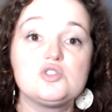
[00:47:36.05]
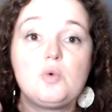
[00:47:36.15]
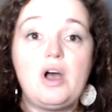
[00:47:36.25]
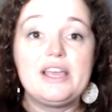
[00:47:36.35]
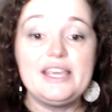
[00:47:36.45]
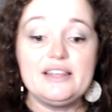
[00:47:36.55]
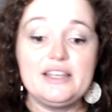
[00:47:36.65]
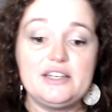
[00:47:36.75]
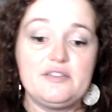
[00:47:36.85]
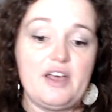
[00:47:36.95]

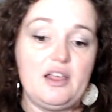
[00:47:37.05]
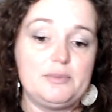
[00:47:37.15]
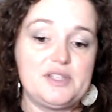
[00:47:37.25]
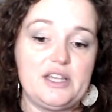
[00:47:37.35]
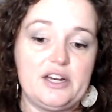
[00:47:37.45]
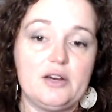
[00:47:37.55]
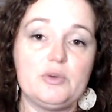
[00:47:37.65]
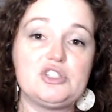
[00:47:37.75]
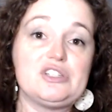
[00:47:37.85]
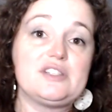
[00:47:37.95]
Swahili develops here,
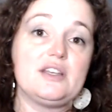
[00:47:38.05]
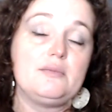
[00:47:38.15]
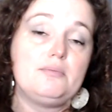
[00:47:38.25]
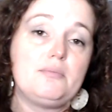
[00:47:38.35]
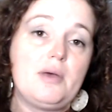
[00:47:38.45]
which is a